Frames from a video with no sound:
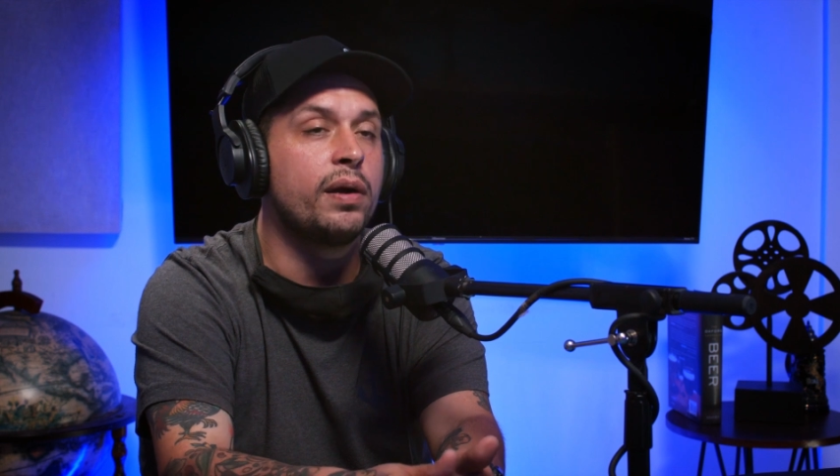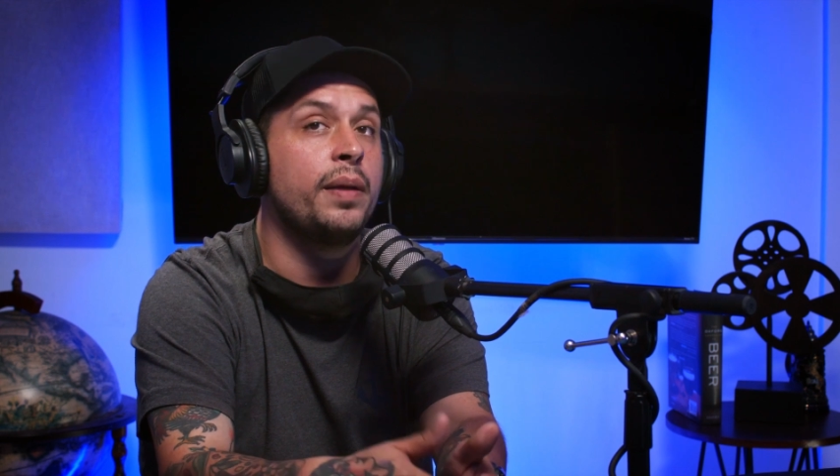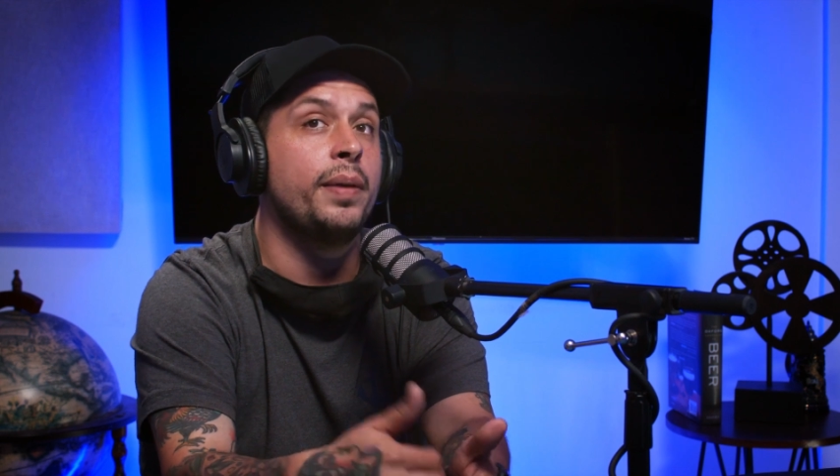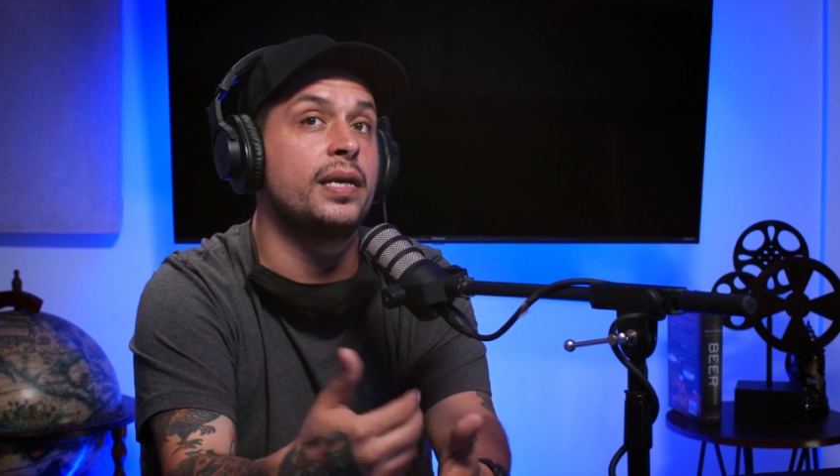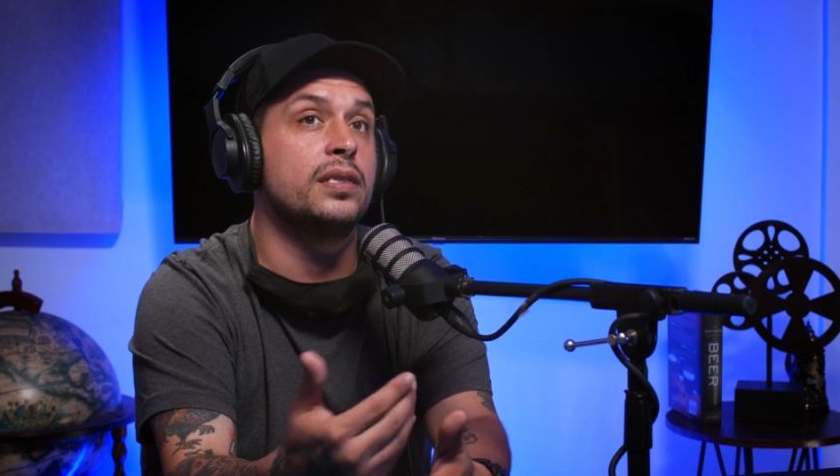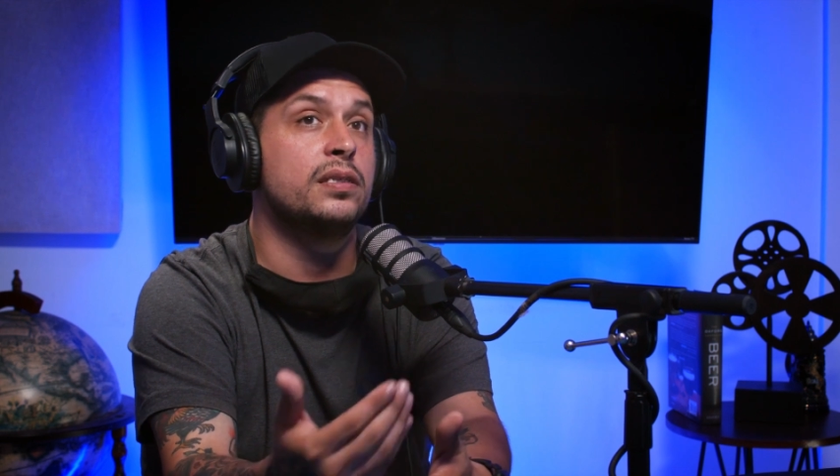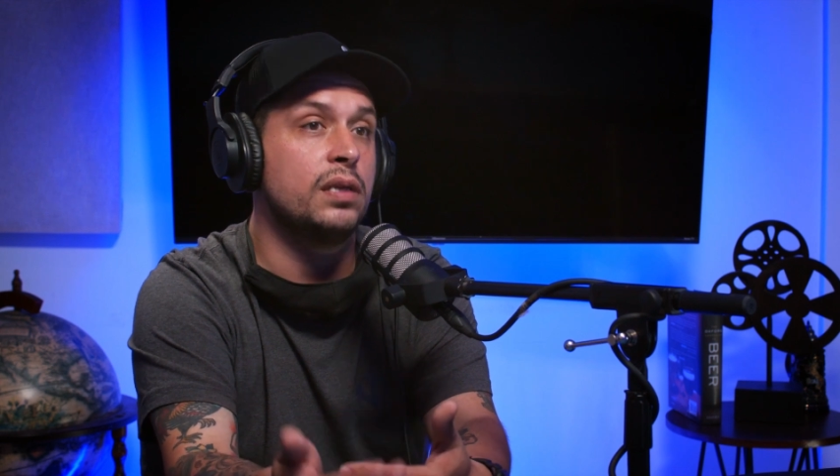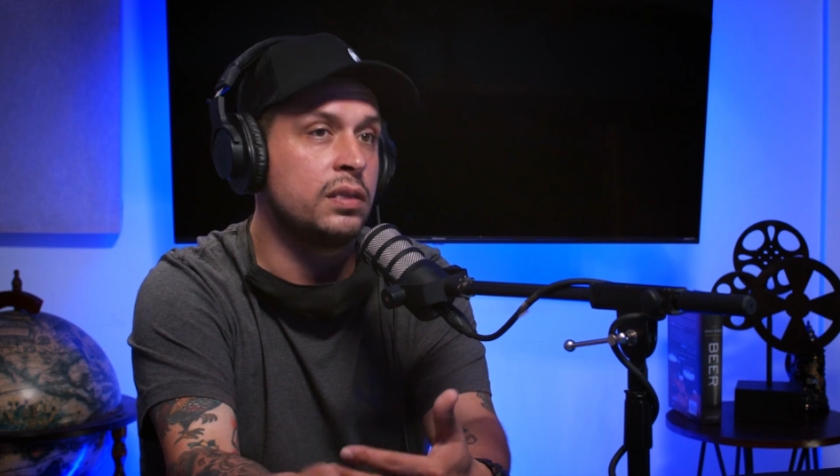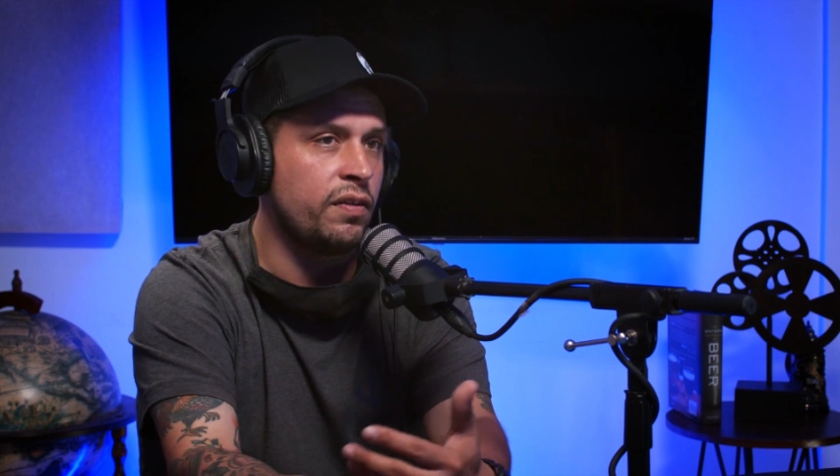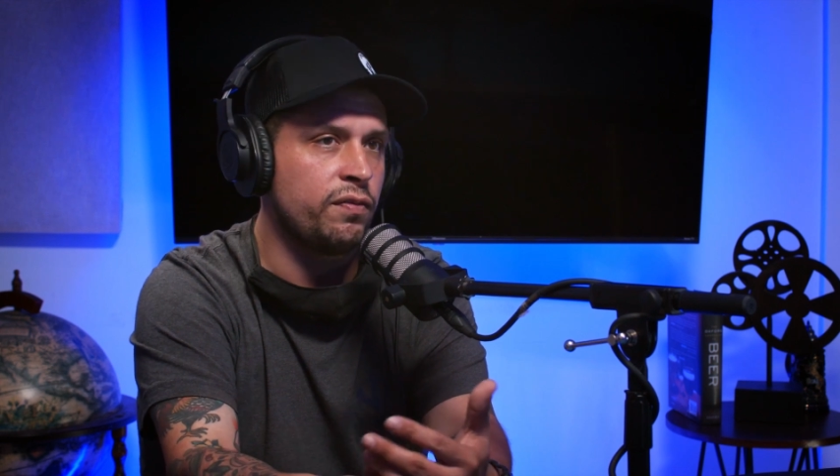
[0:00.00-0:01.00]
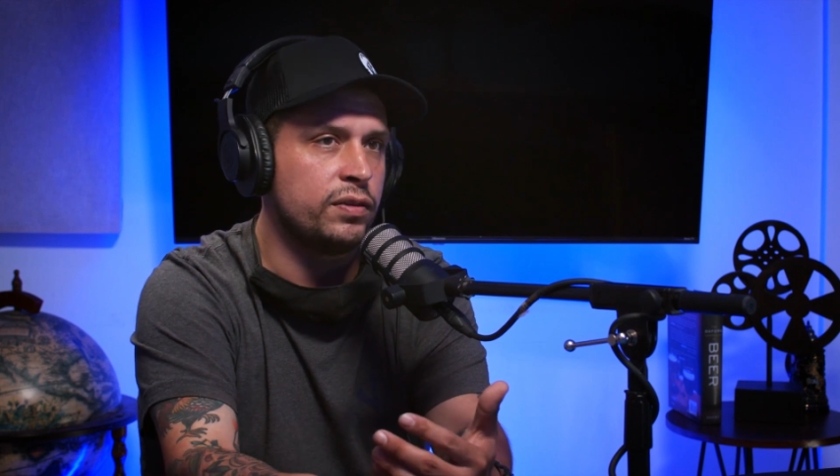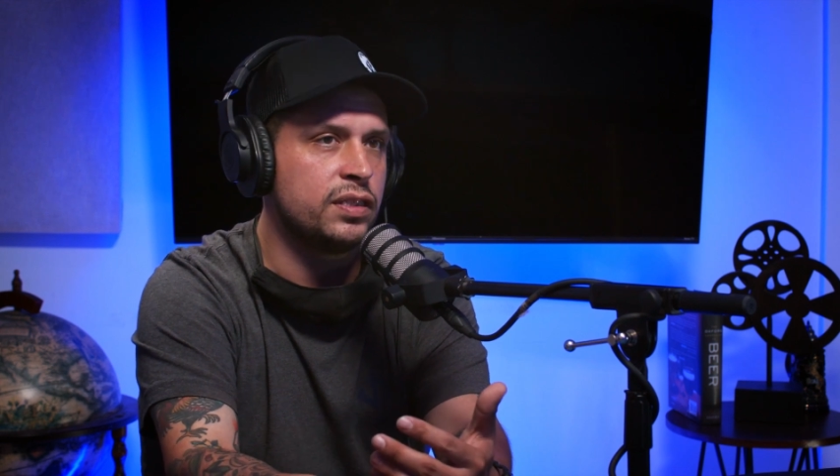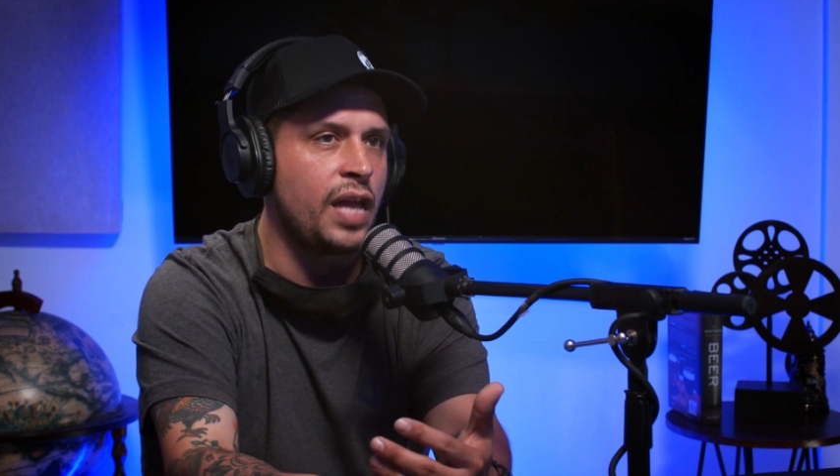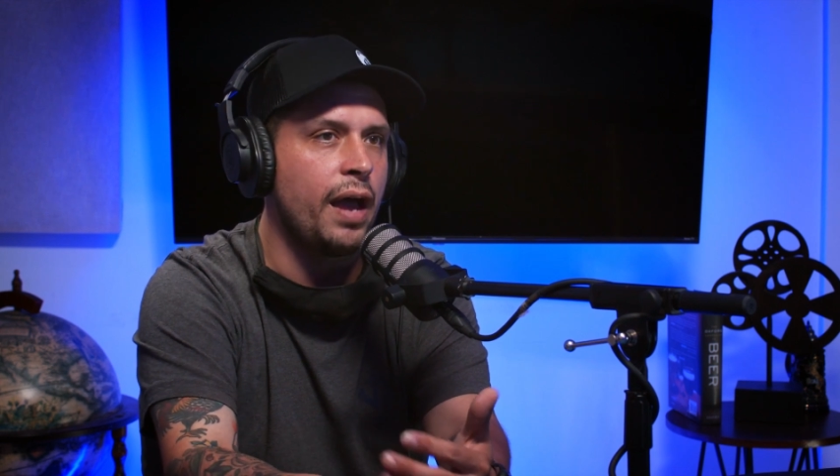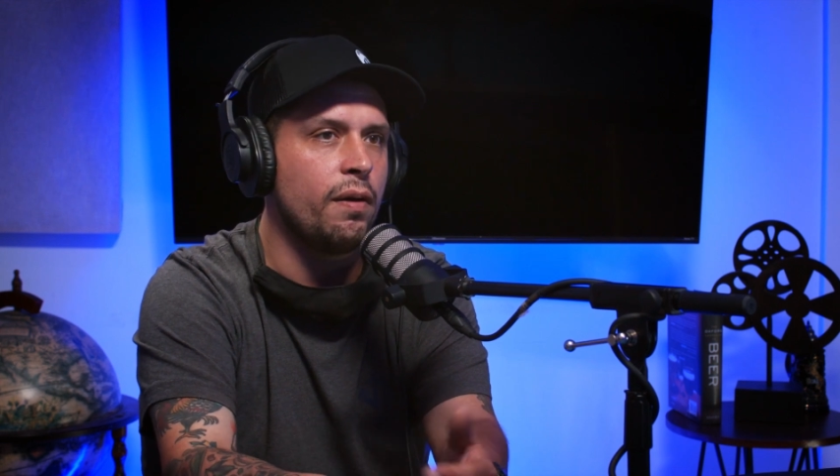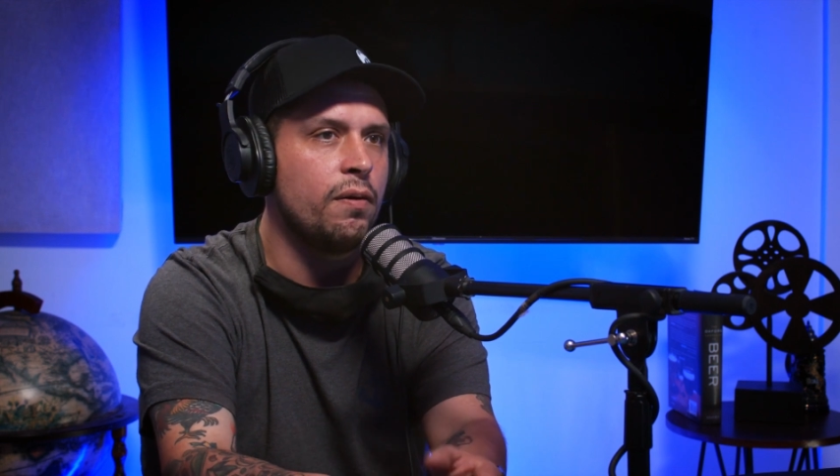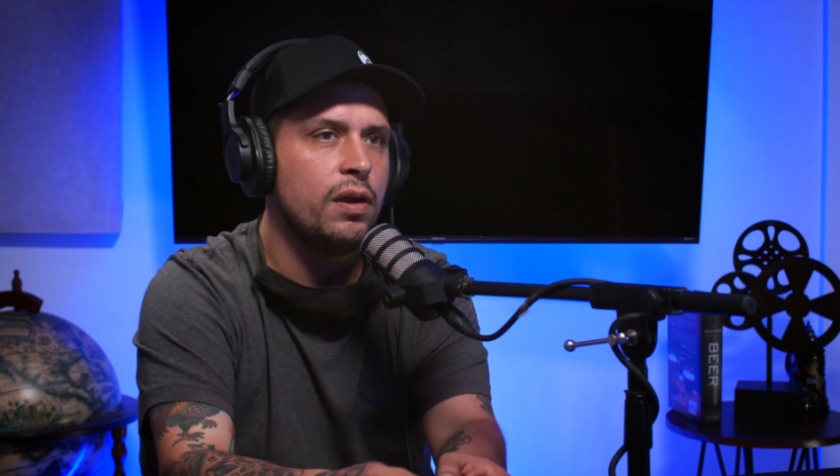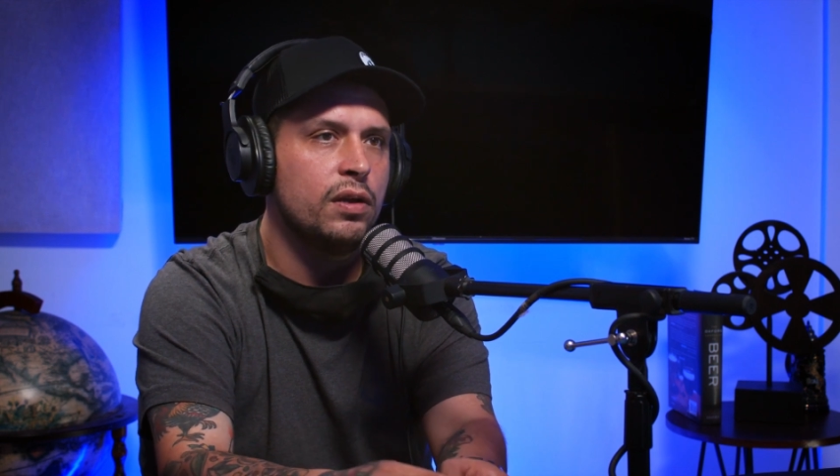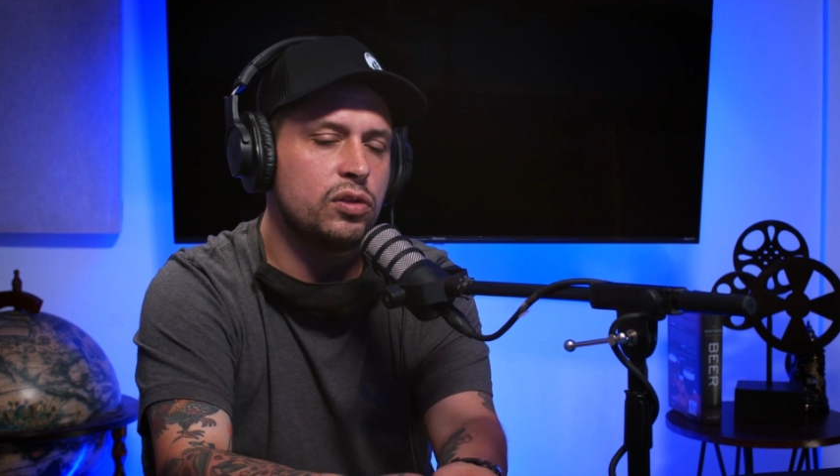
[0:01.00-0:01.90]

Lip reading: can I make a different style?